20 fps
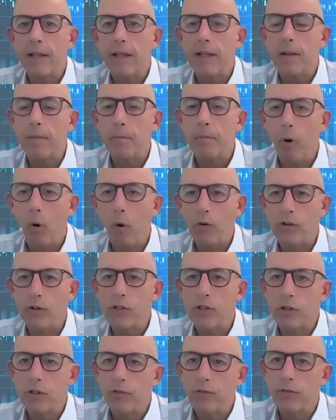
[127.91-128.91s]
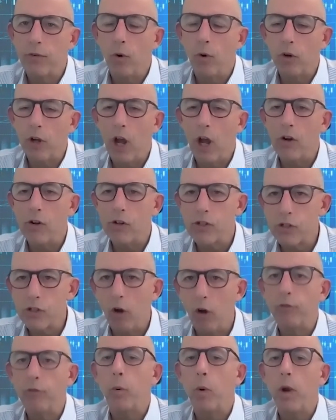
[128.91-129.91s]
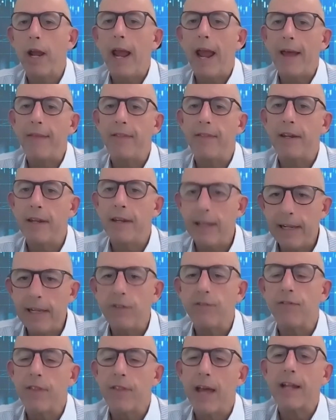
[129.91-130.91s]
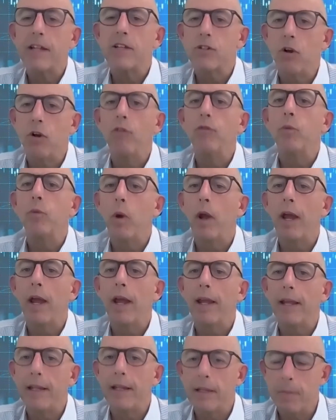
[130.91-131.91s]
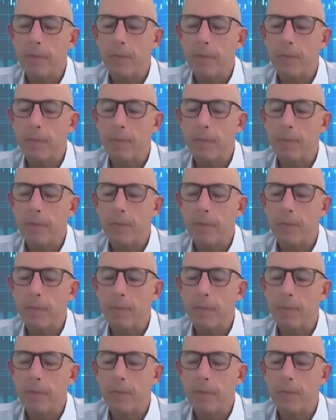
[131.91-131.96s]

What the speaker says: importance of ORCODA's software and the need for that software in the